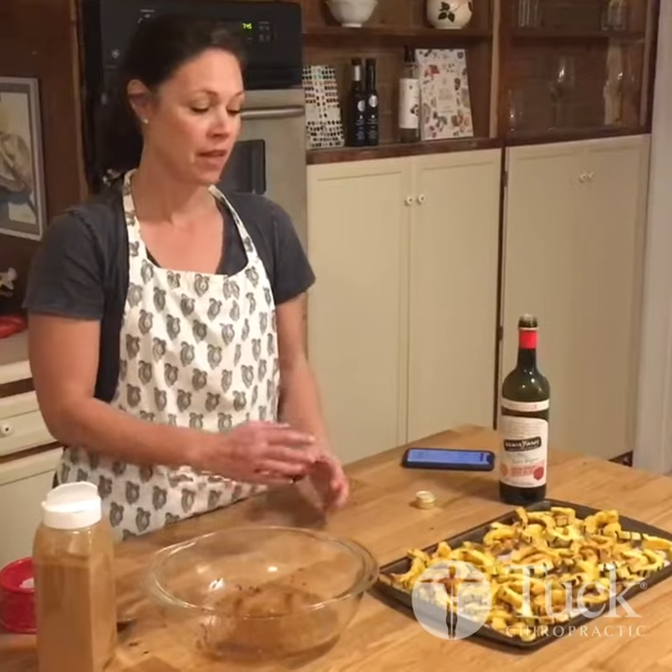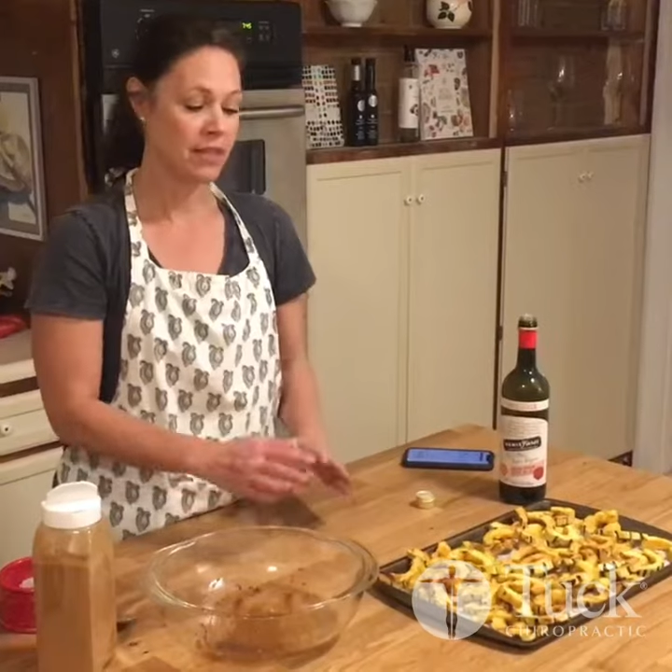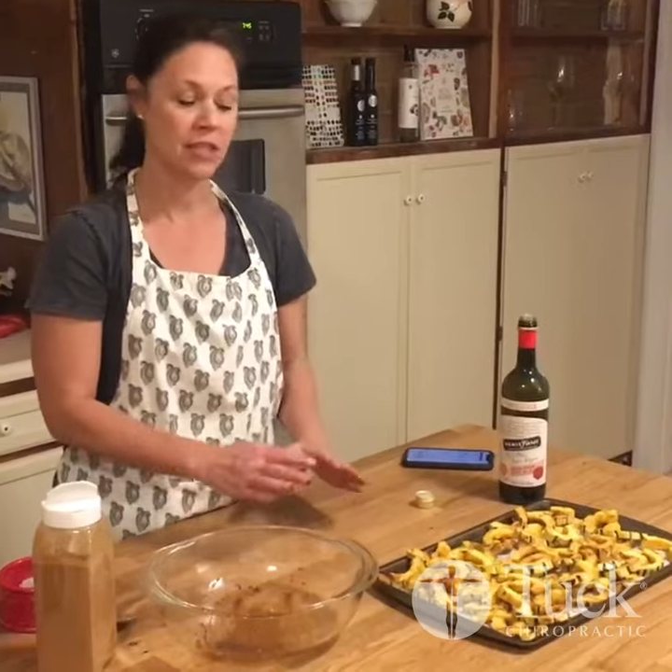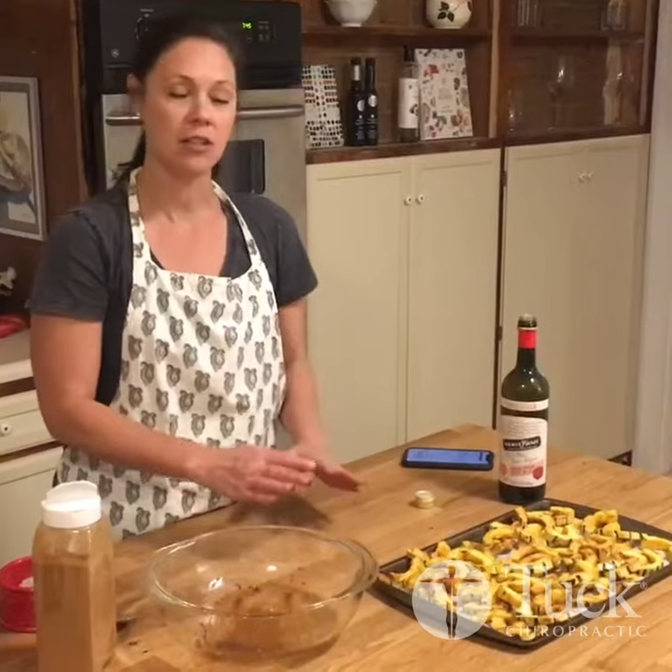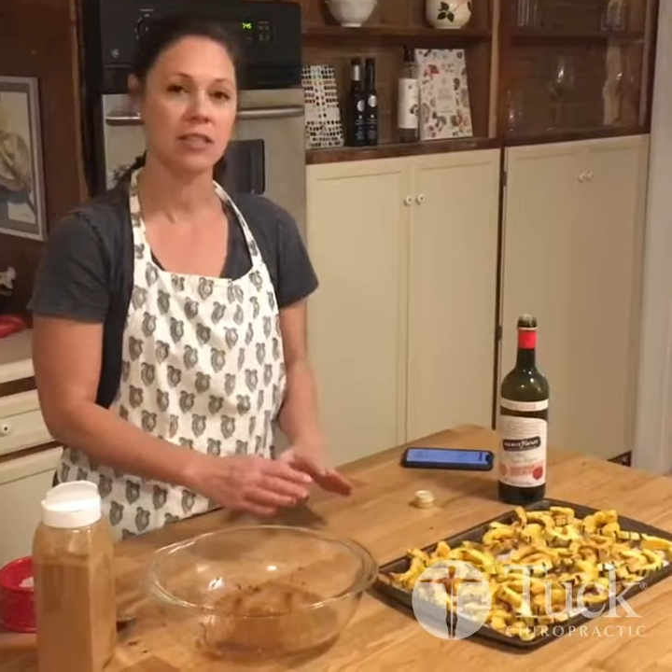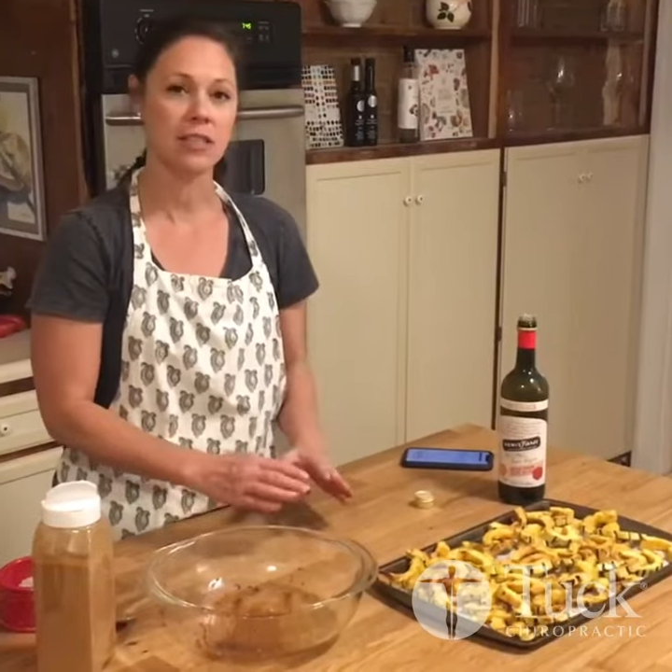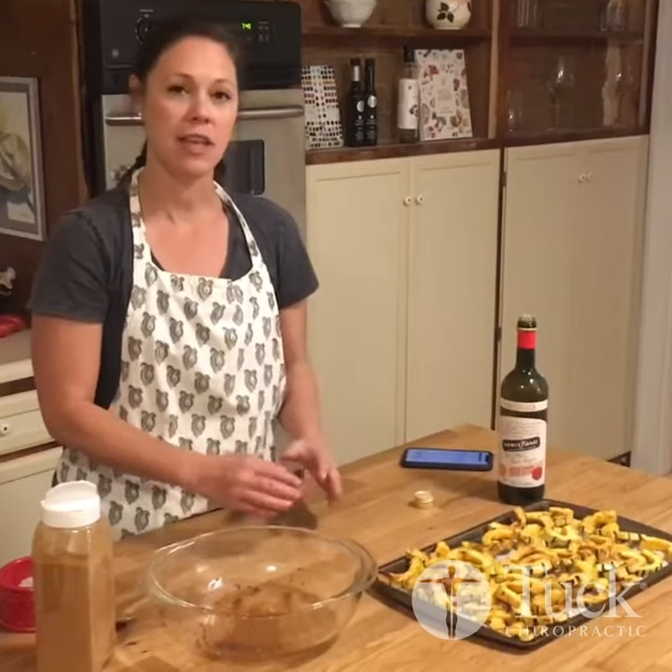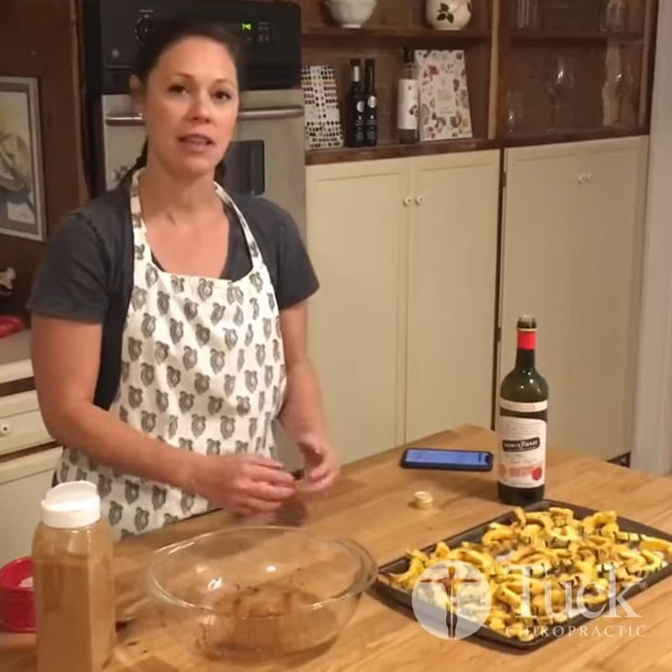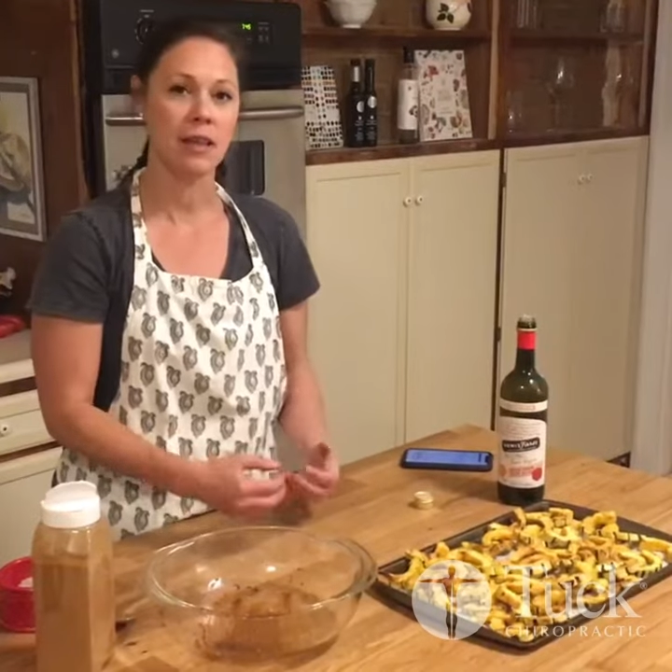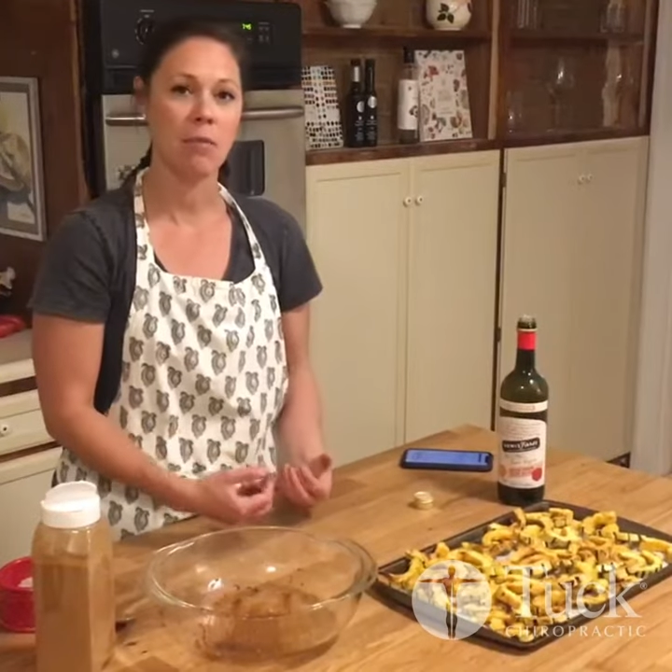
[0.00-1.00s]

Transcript: until it's lightly